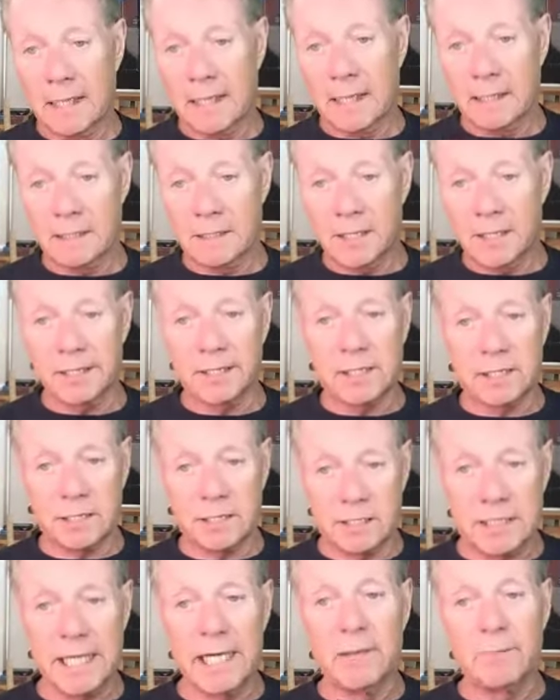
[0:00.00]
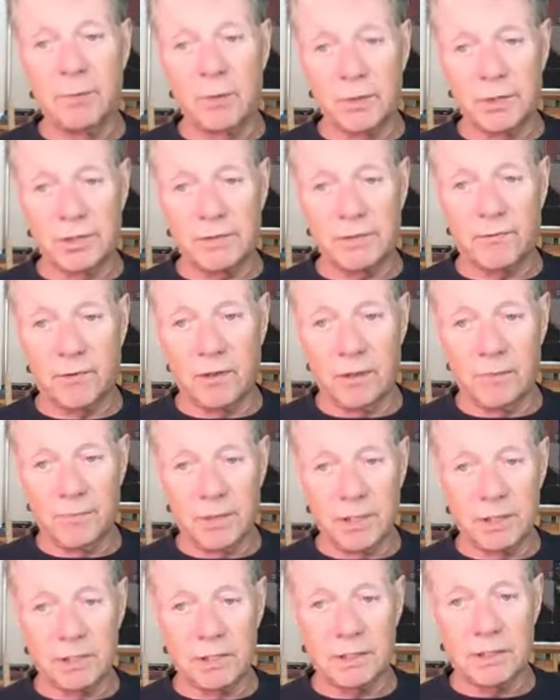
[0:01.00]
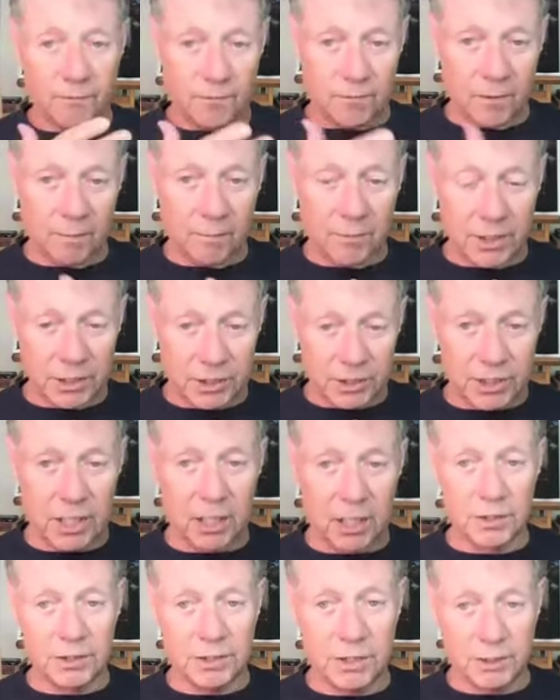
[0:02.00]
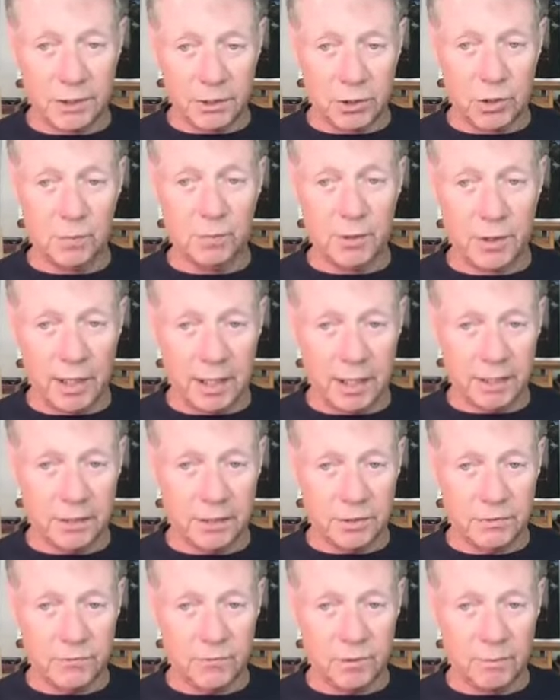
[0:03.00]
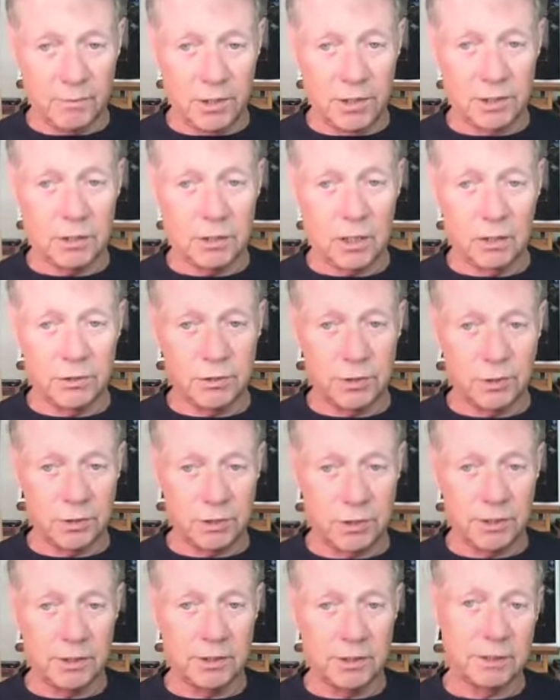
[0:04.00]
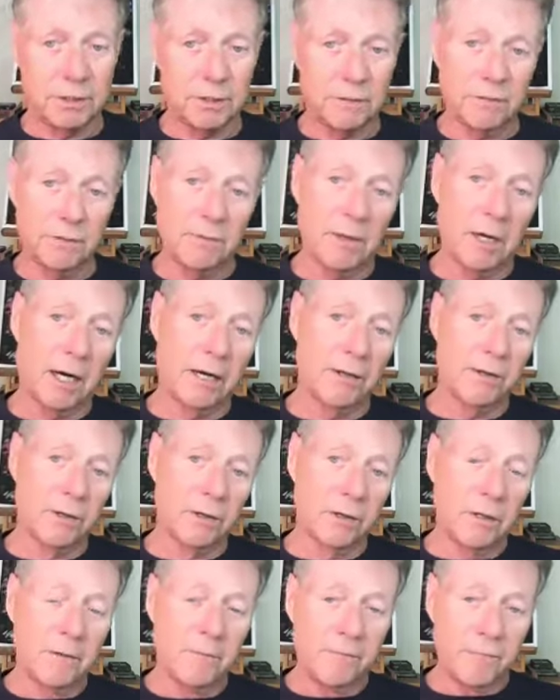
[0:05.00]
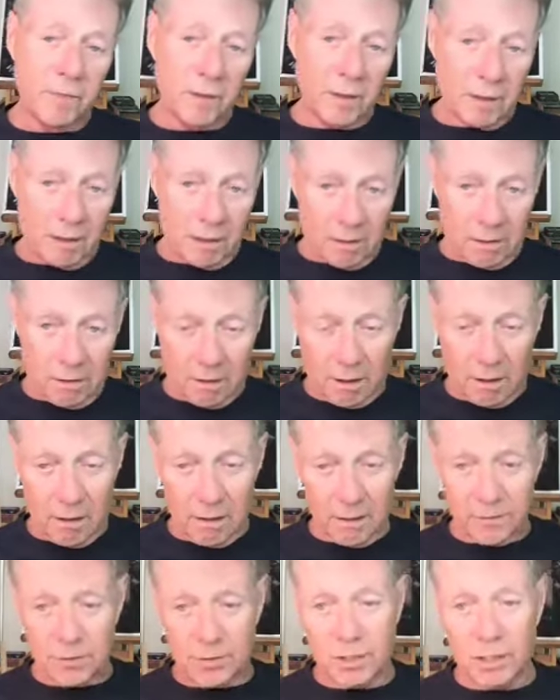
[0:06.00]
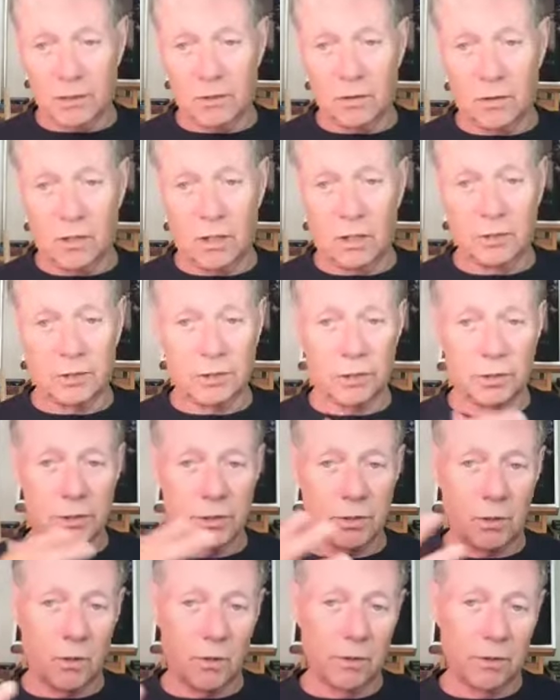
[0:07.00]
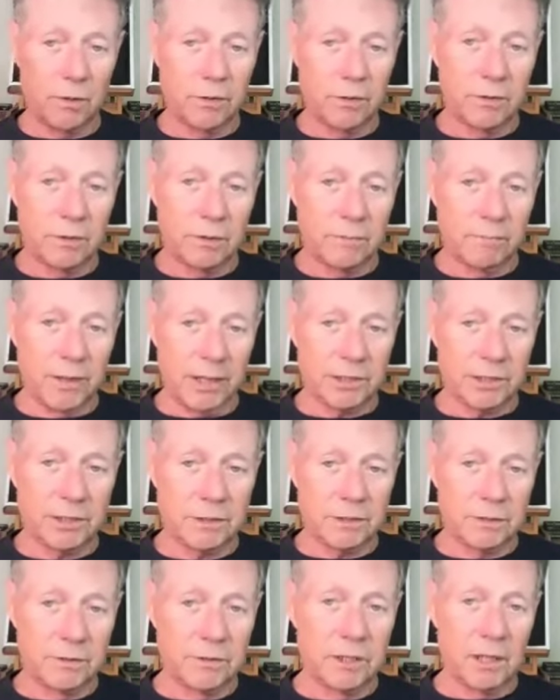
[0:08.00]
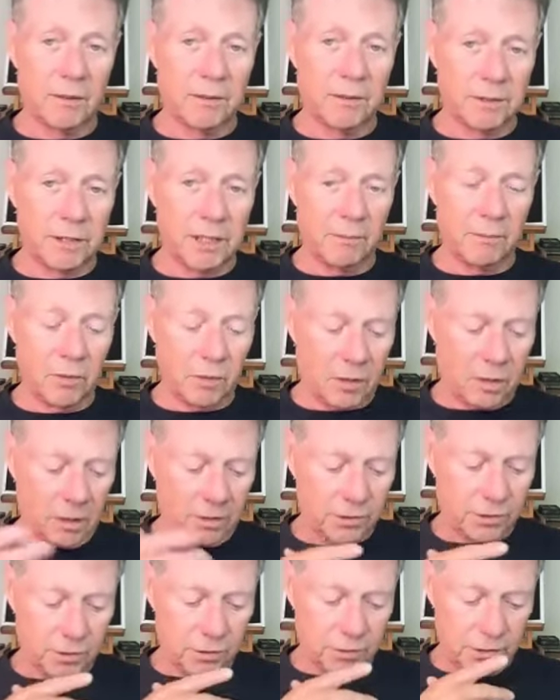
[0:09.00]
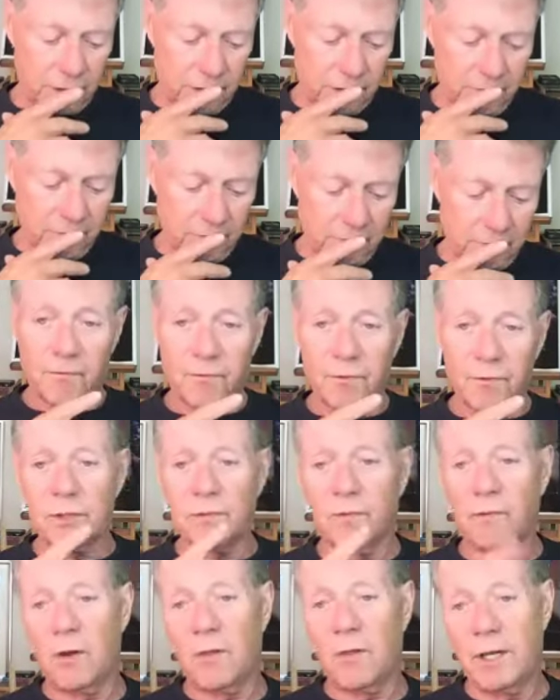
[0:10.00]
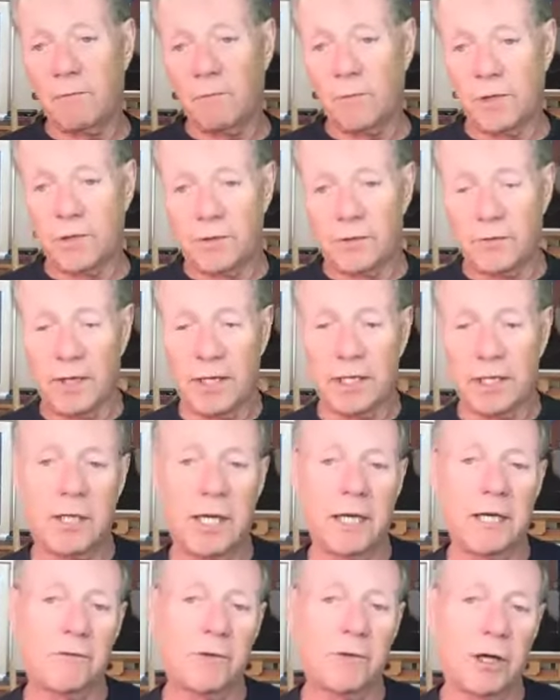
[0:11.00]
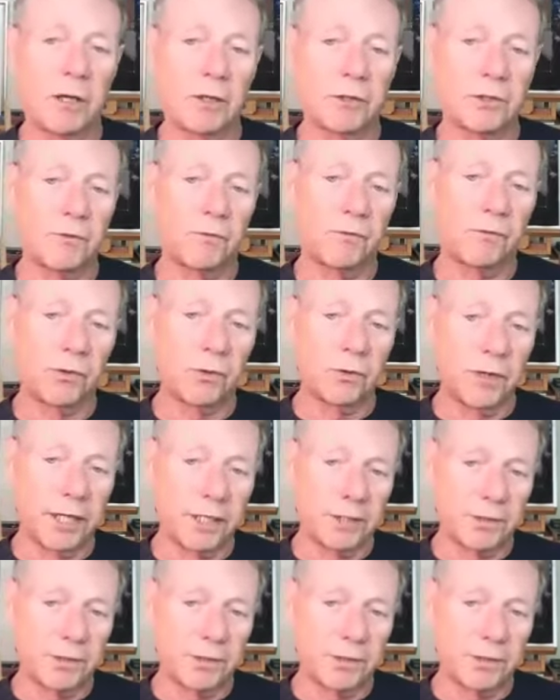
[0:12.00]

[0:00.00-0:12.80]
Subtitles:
test samples from these cells and the supernatants from these cultures, these either single cultures or mixed double cultures. First of all, they'd take the culture fluid,